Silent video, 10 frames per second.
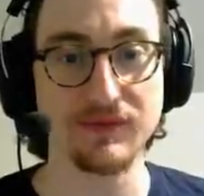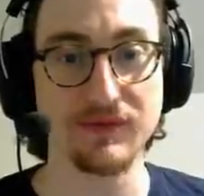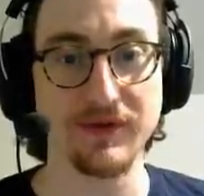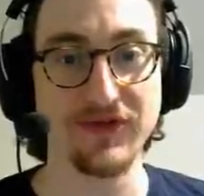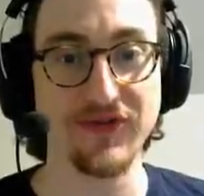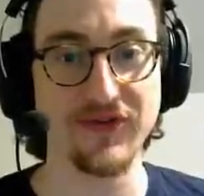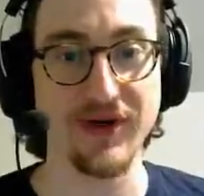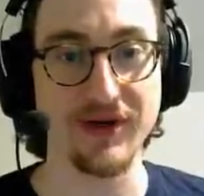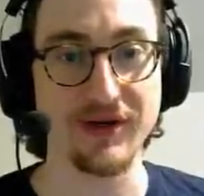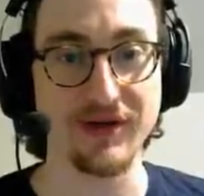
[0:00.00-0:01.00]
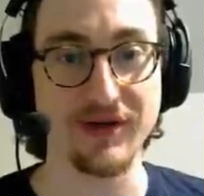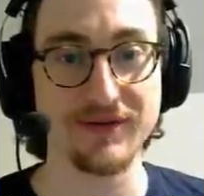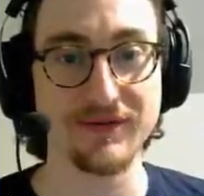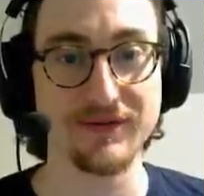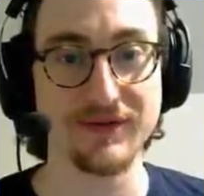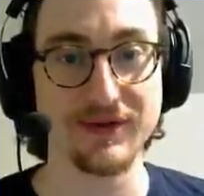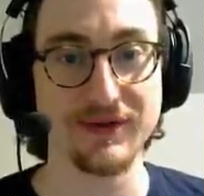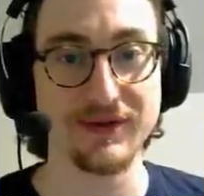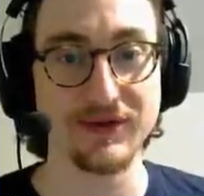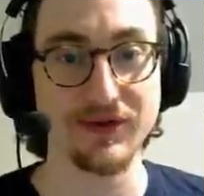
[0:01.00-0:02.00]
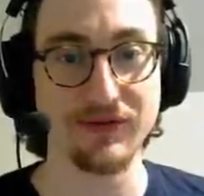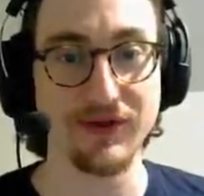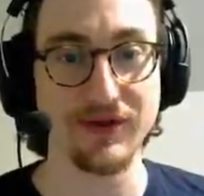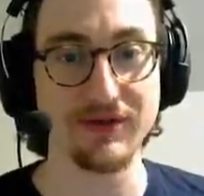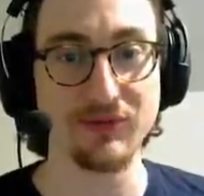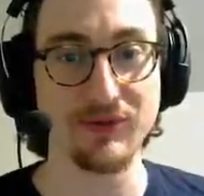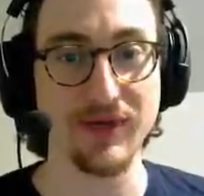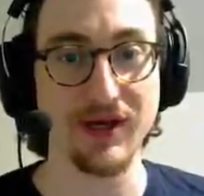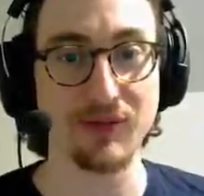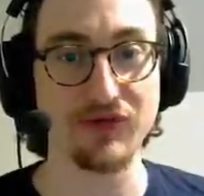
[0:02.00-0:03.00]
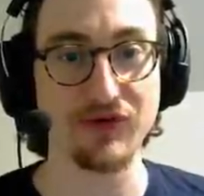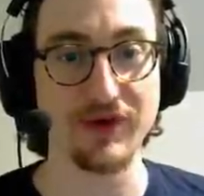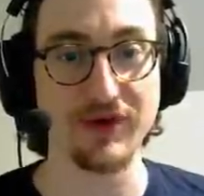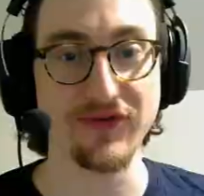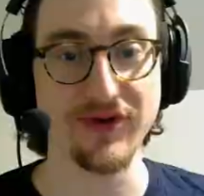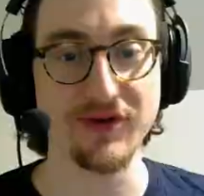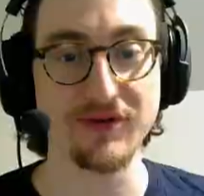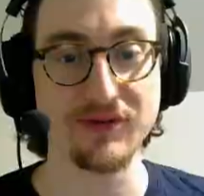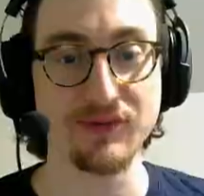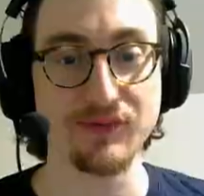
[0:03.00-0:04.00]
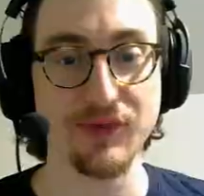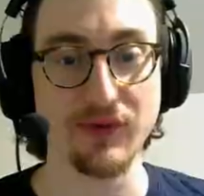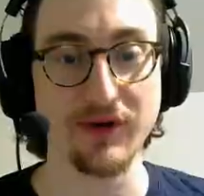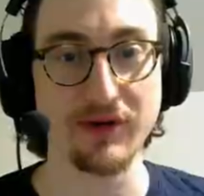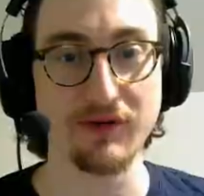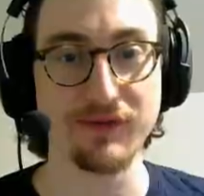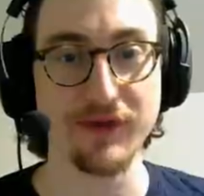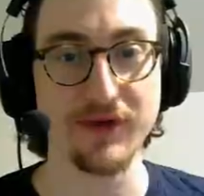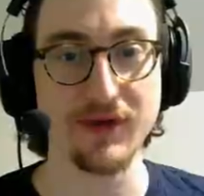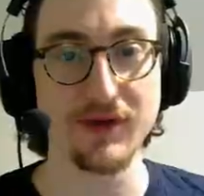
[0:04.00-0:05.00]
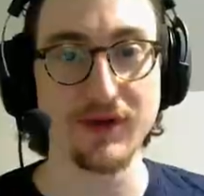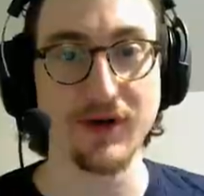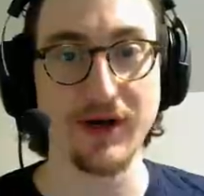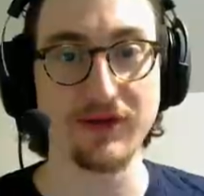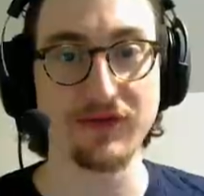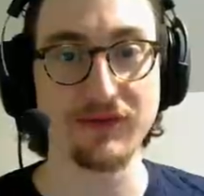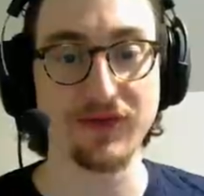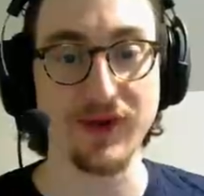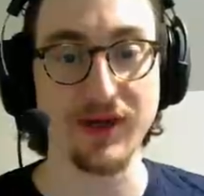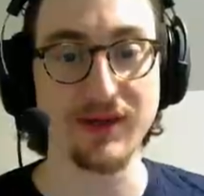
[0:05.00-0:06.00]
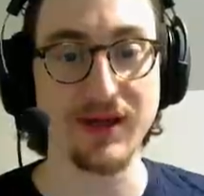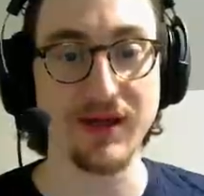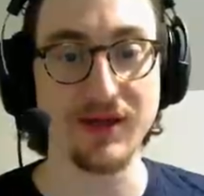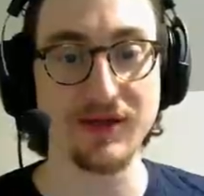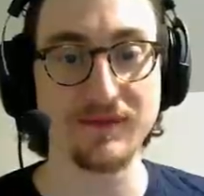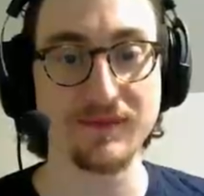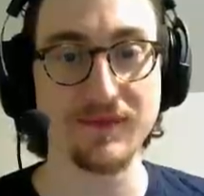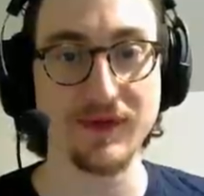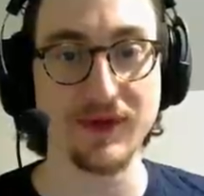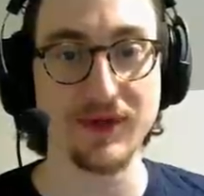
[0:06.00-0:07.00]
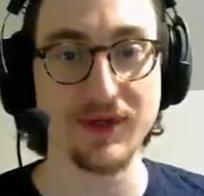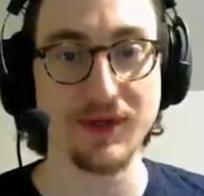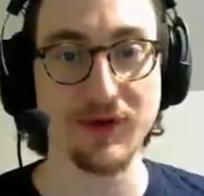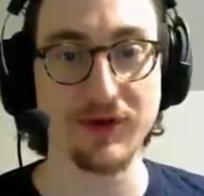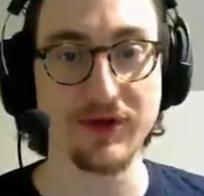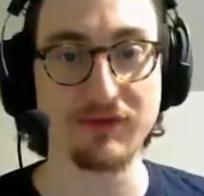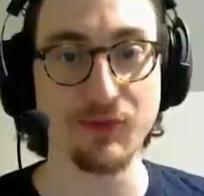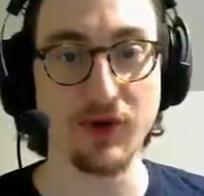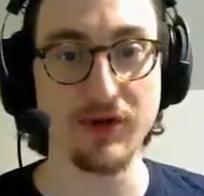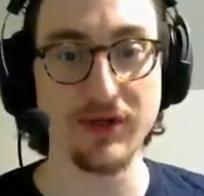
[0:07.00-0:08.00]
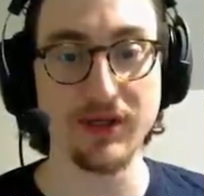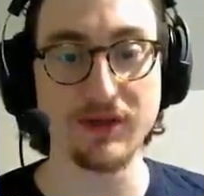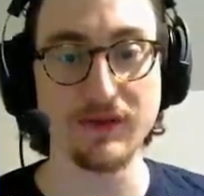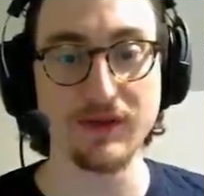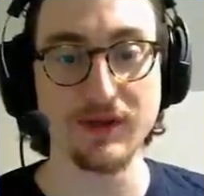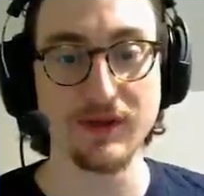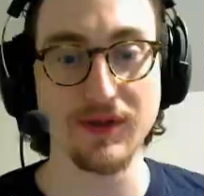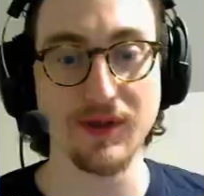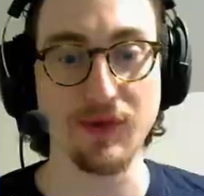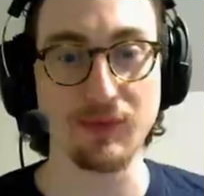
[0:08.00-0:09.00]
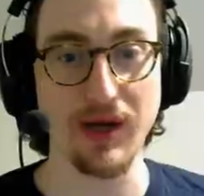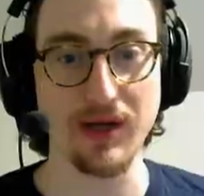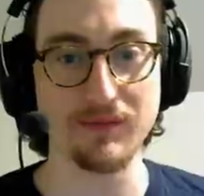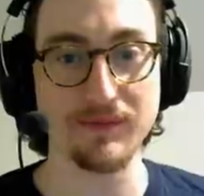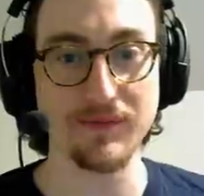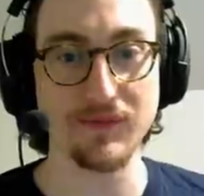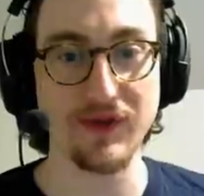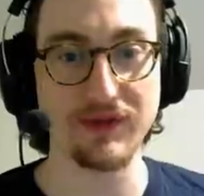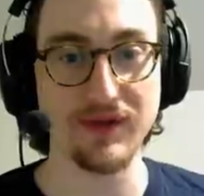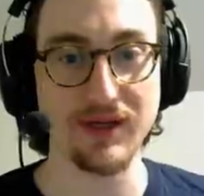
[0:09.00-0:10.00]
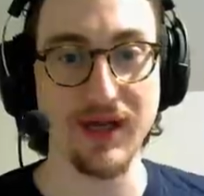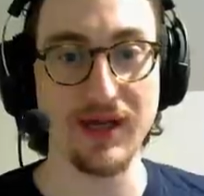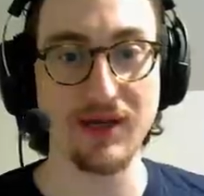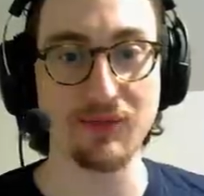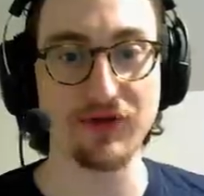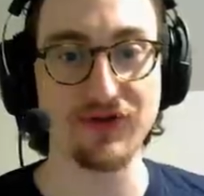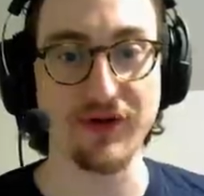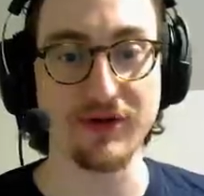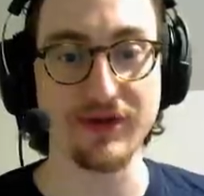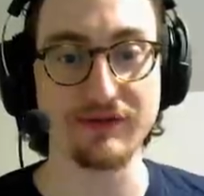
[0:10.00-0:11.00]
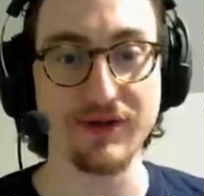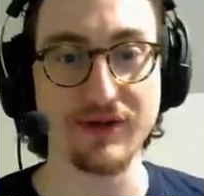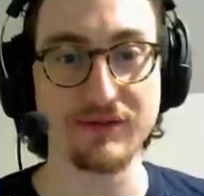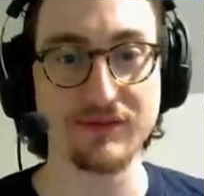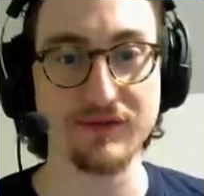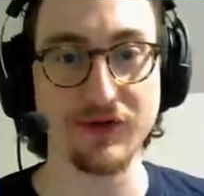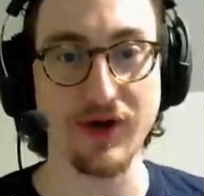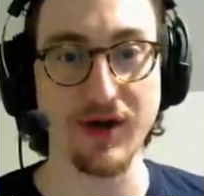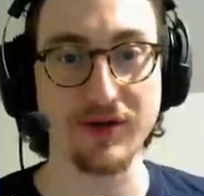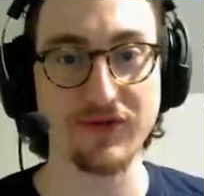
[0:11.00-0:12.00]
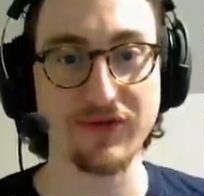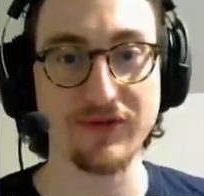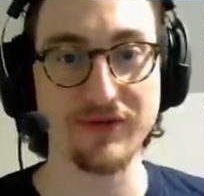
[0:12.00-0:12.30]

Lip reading: Well, this is not going to really give me many opportunities here, but we're going to go for it. Alright, so I got that guy in. I'm going to cleave them all in. I'm going to pop Death and Decay, and I'm going to start cleaving Necrotics.